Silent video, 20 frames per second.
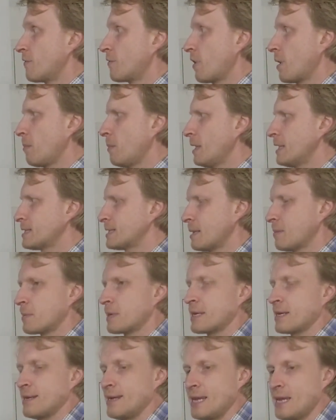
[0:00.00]
Frameless, I'm
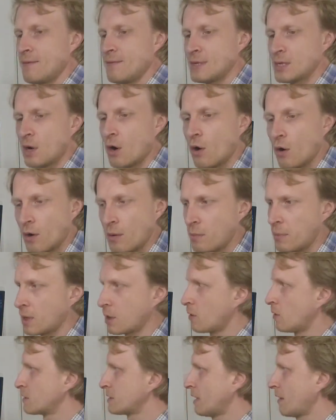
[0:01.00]
gonna leave it on
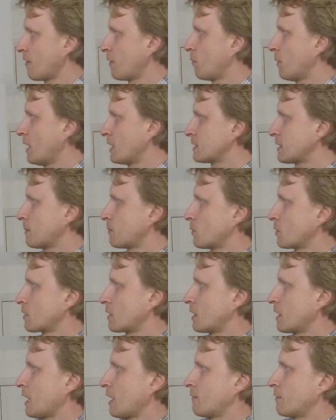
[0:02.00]
because otherwise I'm not
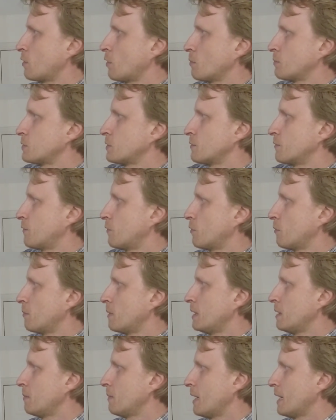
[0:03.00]
gonna have an option for
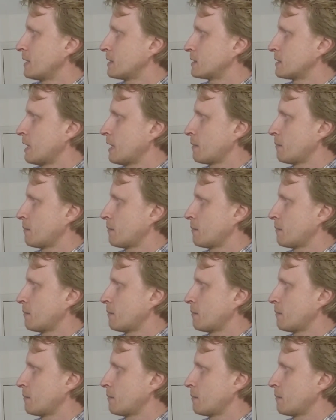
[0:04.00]
minimize,